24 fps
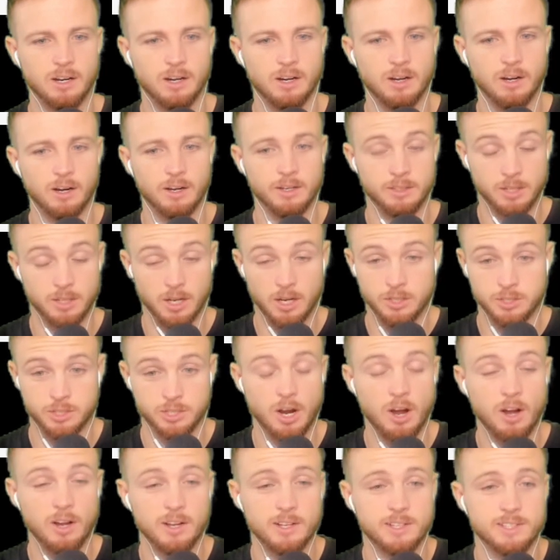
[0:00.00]
a
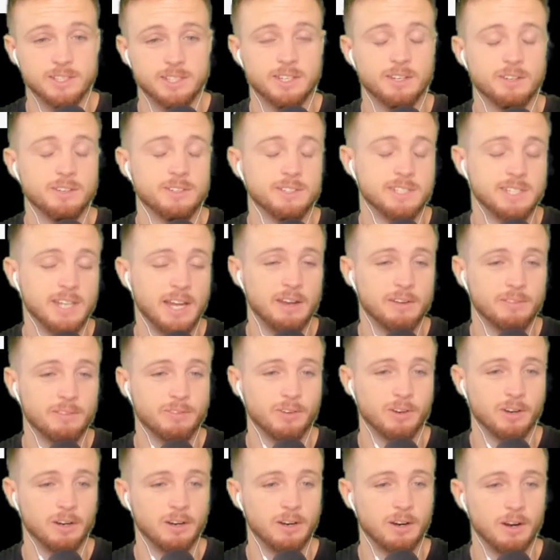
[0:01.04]
solid skill set
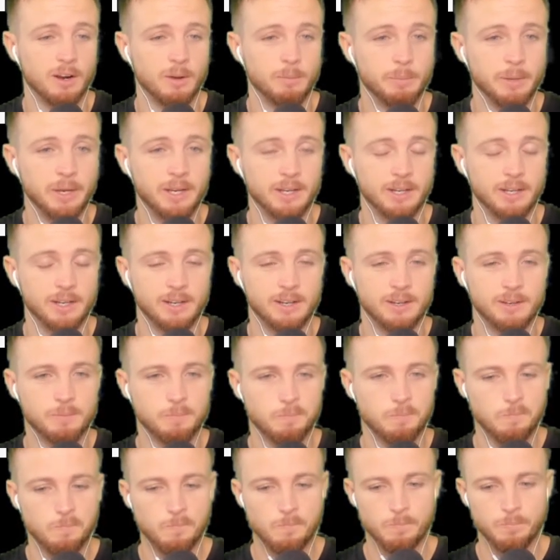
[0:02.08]
for a big,
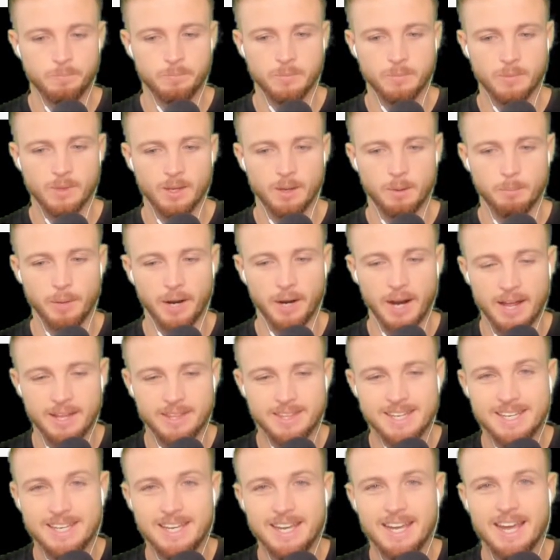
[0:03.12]
but I
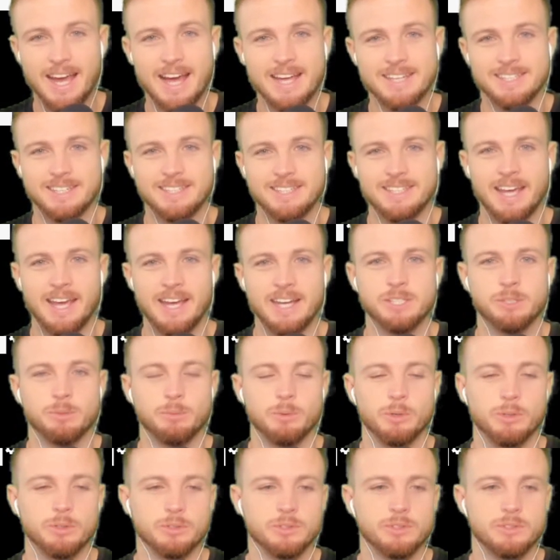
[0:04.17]
think he has
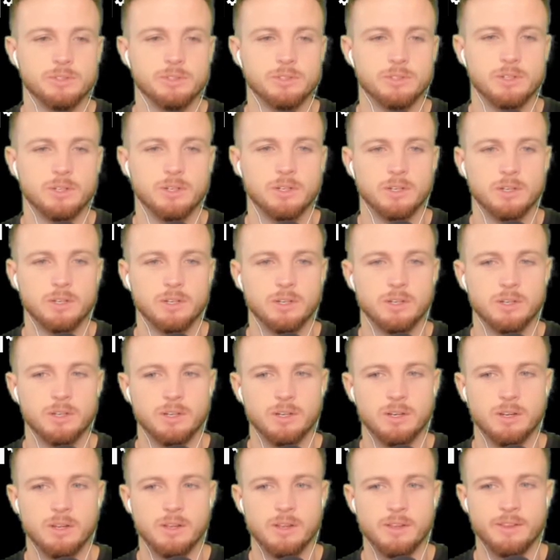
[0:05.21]
intangibles
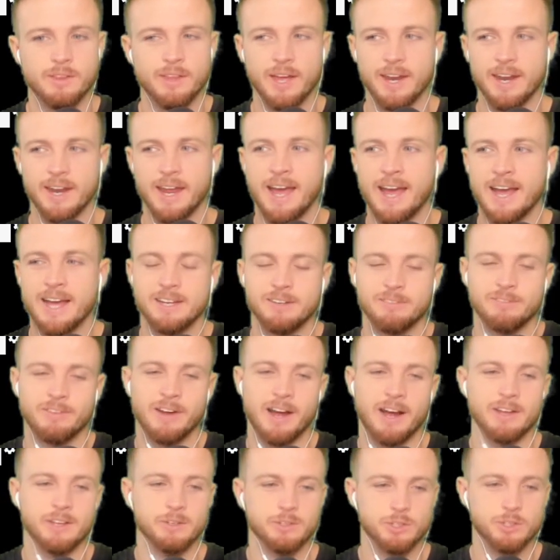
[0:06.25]
that add
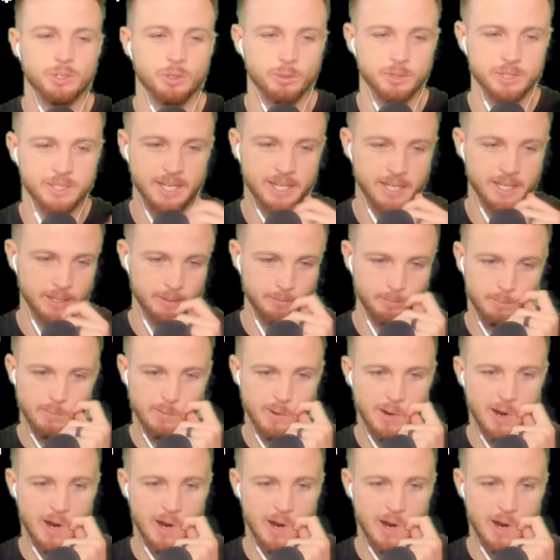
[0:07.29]
value to a team.